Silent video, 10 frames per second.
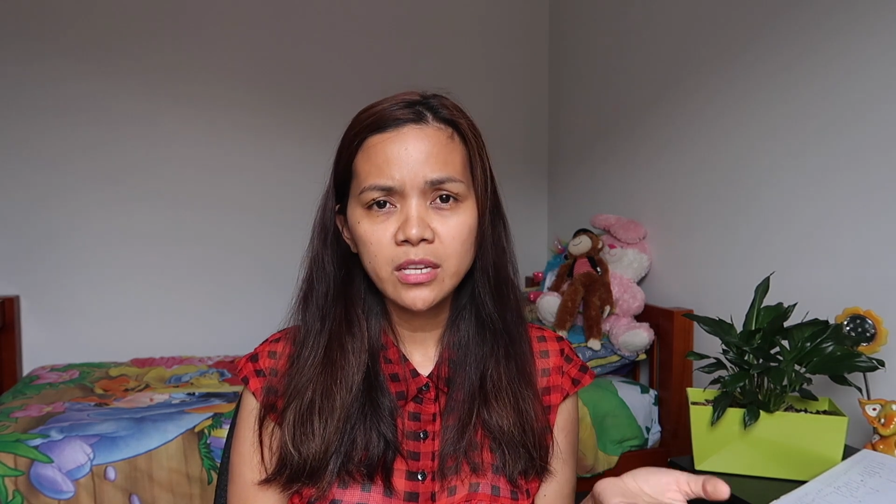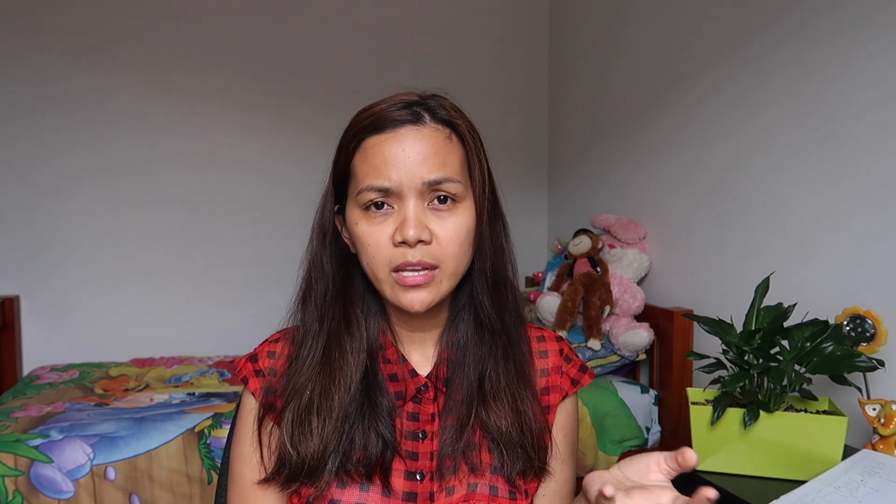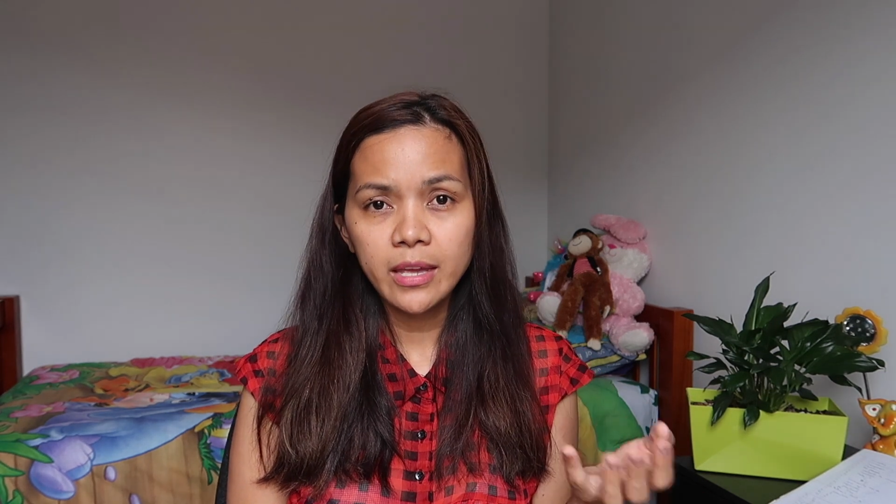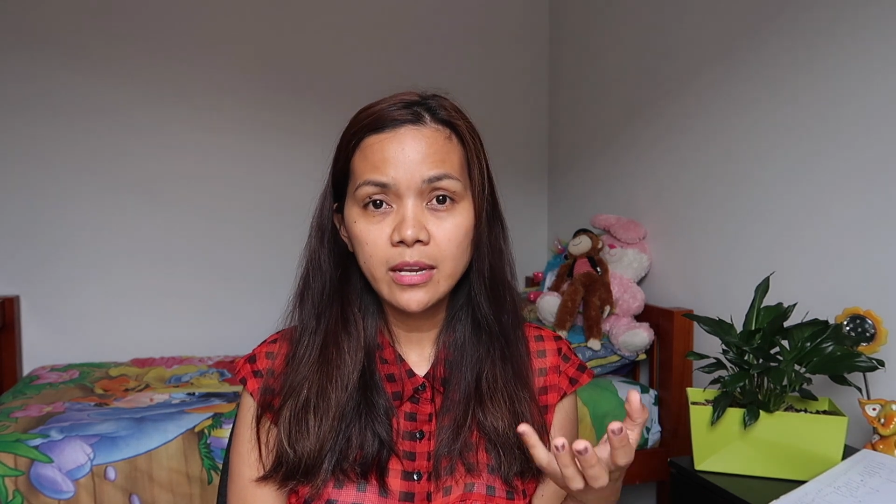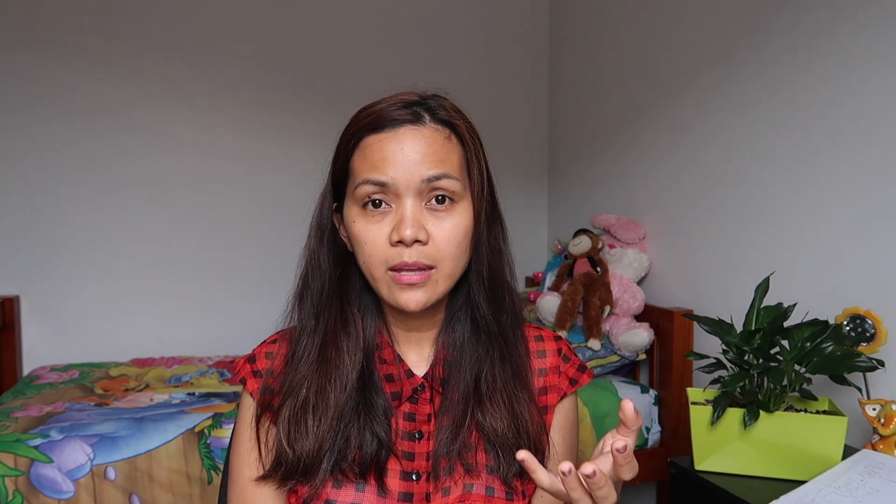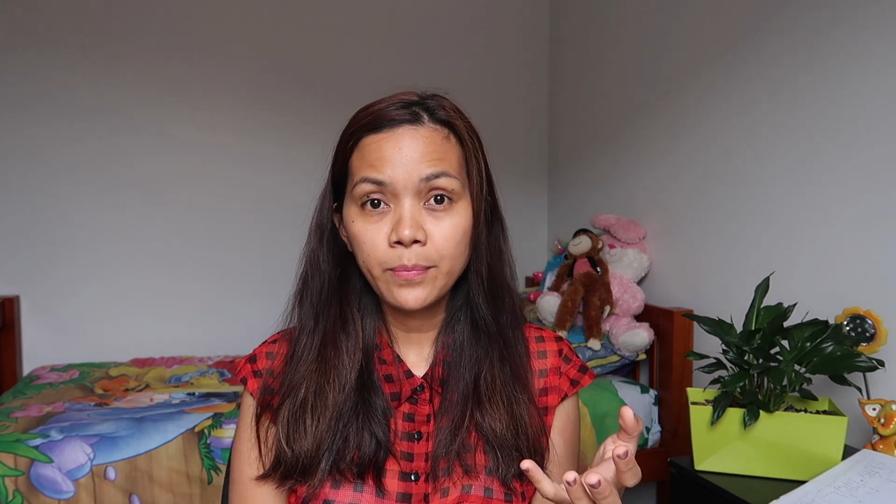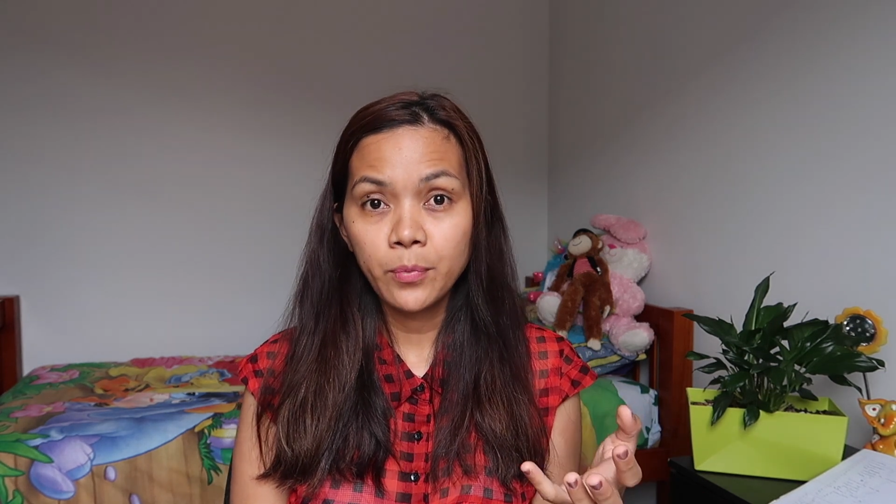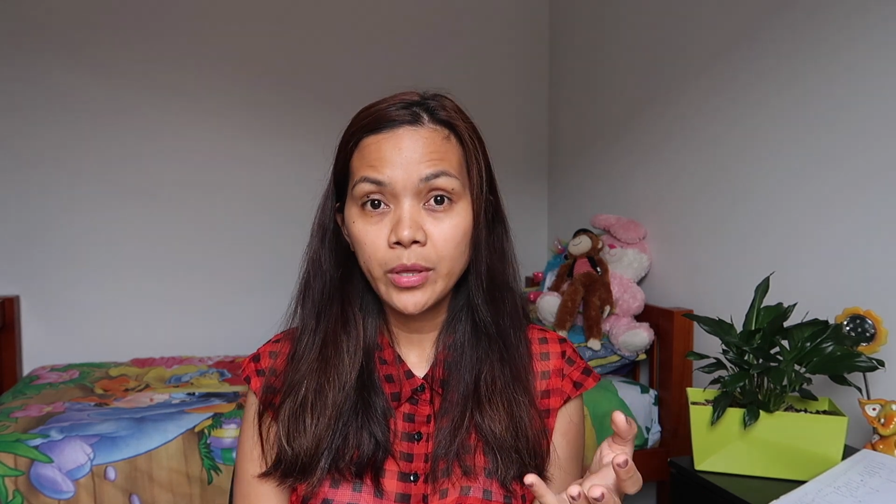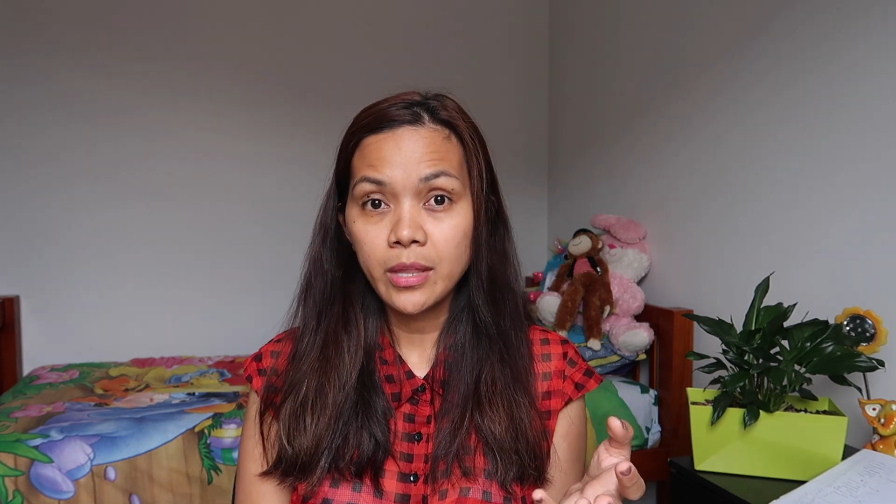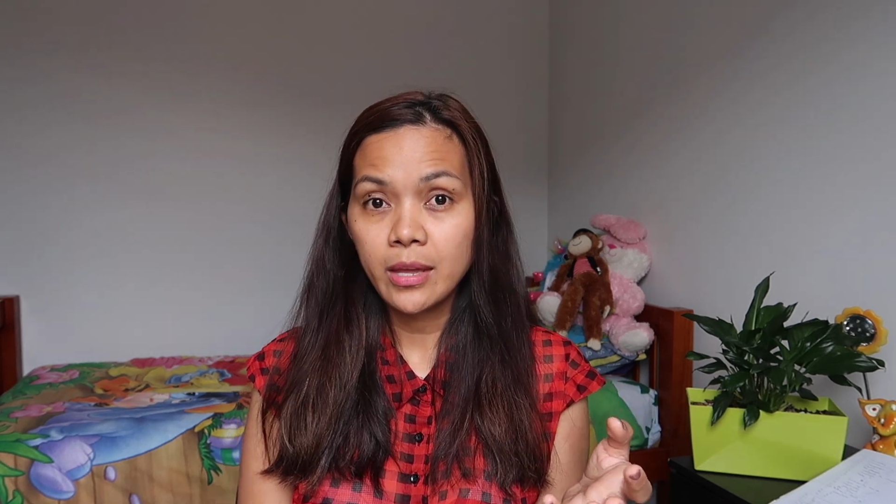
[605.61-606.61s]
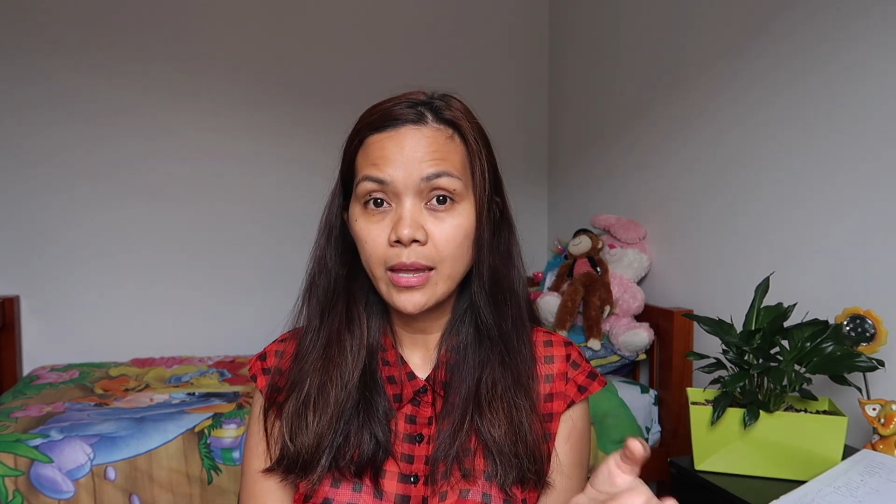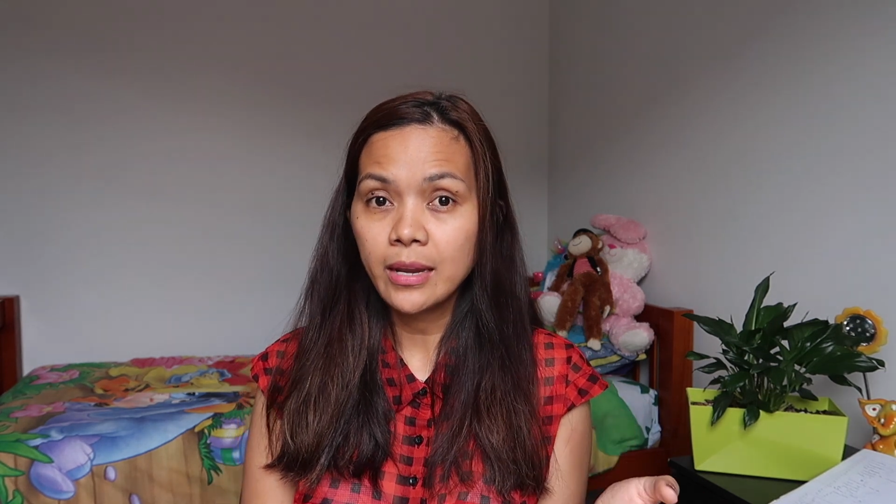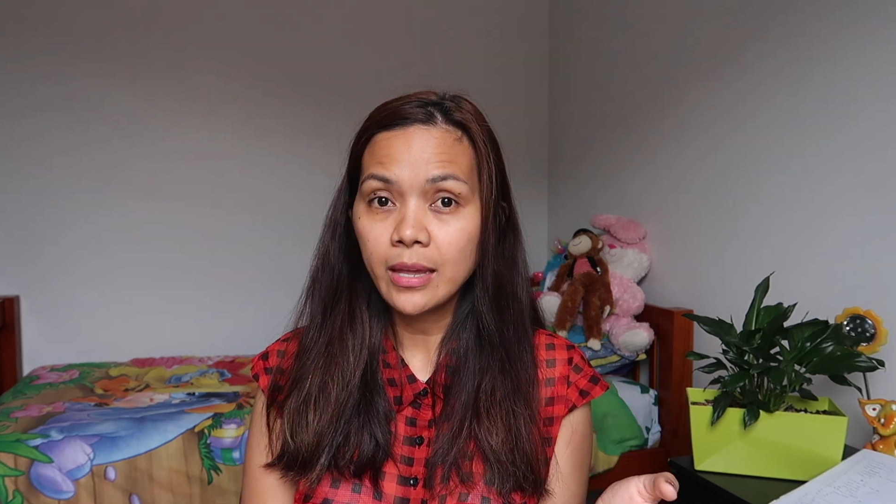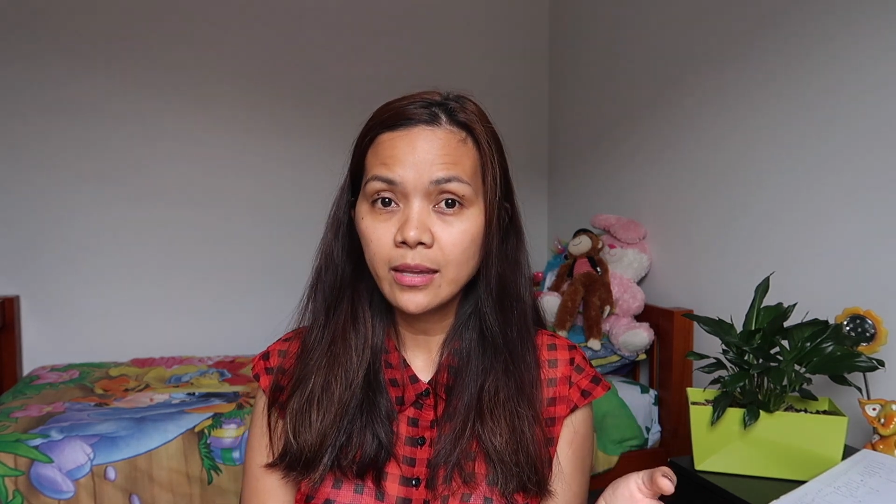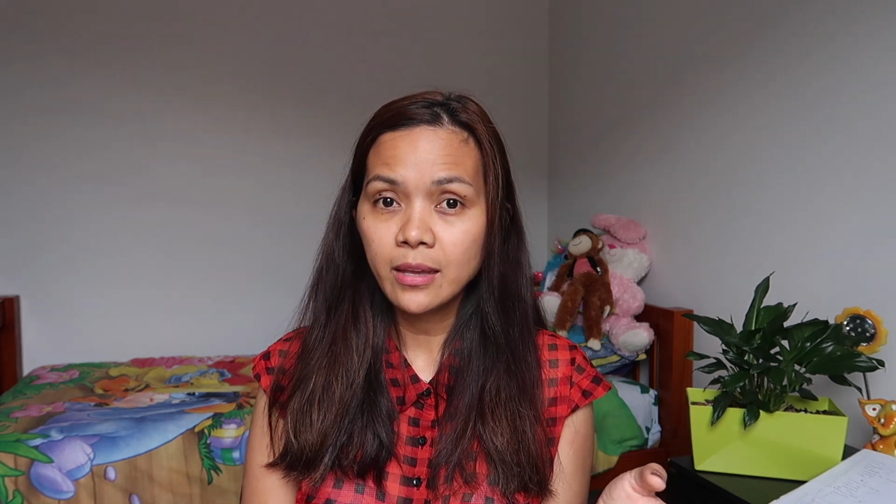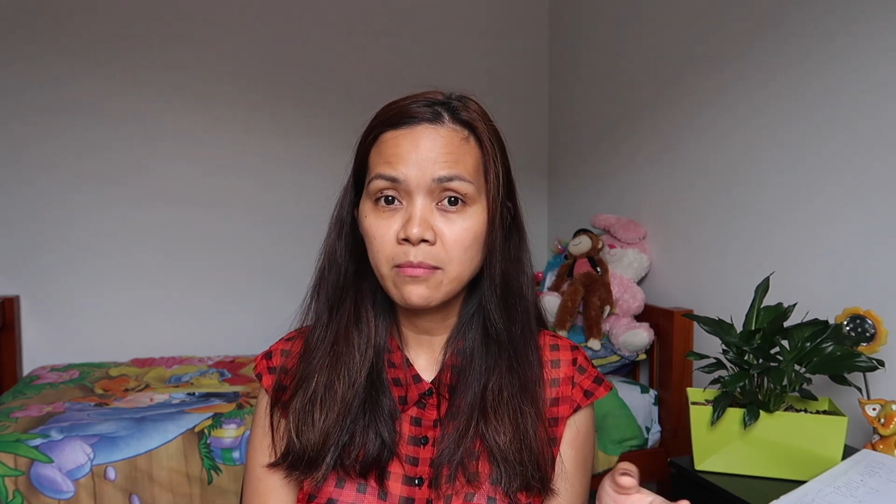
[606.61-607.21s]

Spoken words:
gonna end up with a headache.